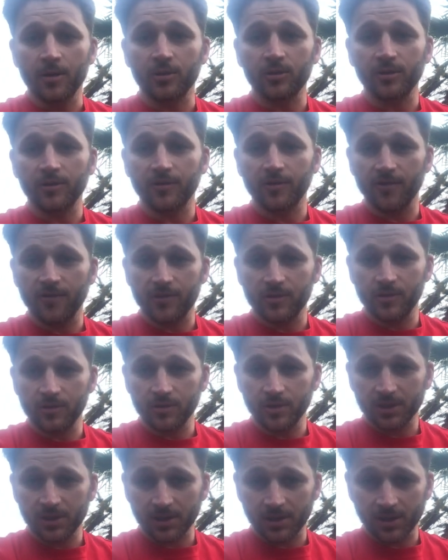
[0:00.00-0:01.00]
or if you've
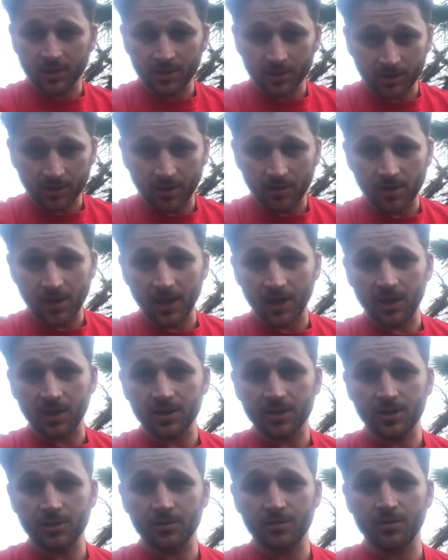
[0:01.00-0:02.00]
annoyed her, don't let her,
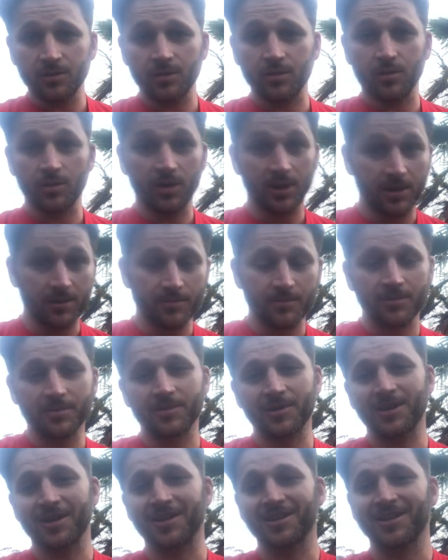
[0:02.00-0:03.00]
she'll, or him,
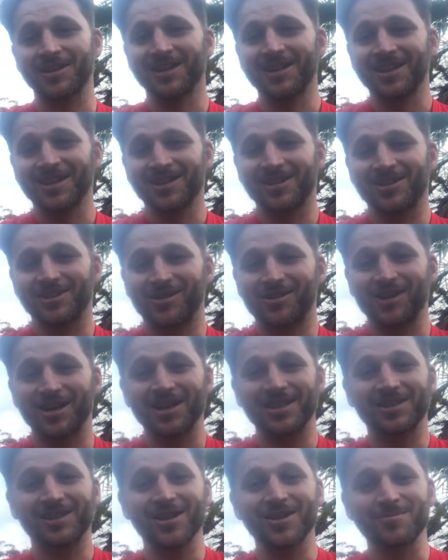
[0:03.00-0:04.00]
she'll
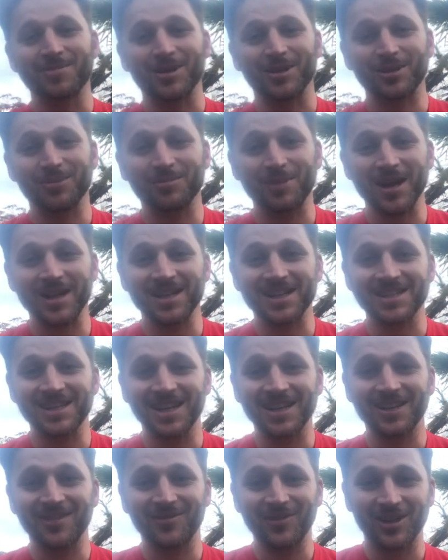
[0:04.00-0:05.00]
create too much pain and
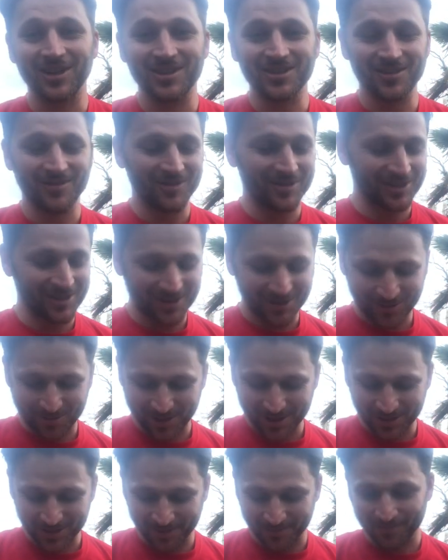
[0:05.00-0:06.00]
take advantage of the
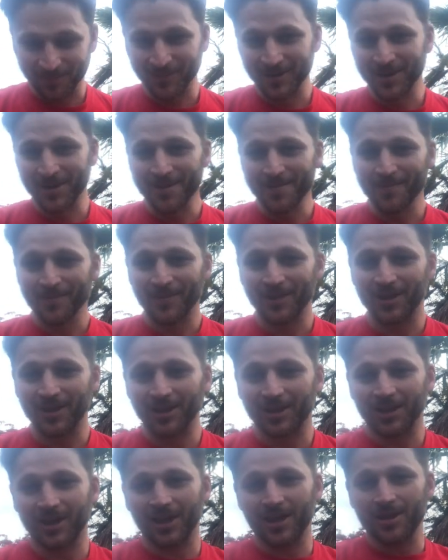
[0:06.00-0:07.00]
situation.
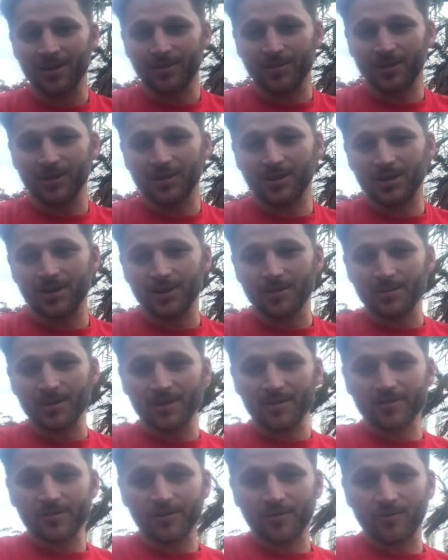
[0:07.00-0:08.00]
Okay, we can do a little
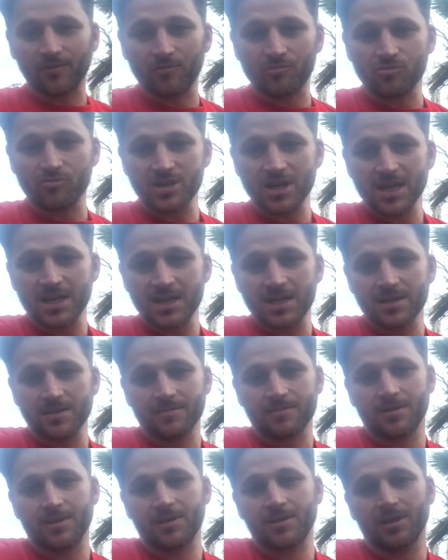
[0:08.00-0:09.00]
bit of sort of ringing.
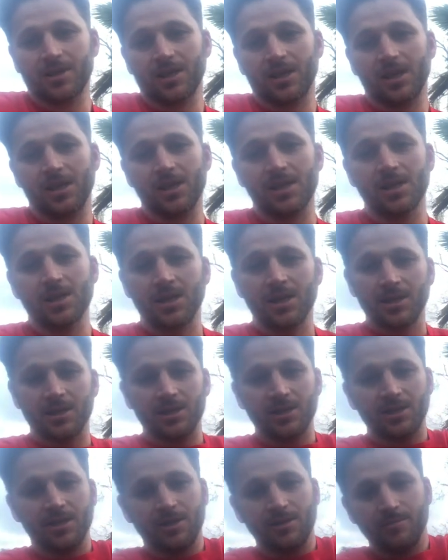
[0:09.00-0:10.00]
Okay,
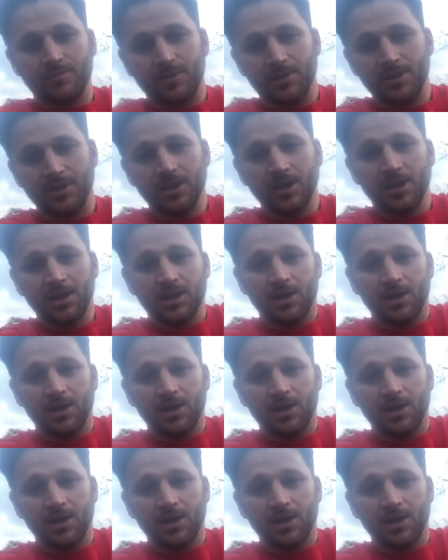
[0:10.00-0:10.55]
you simply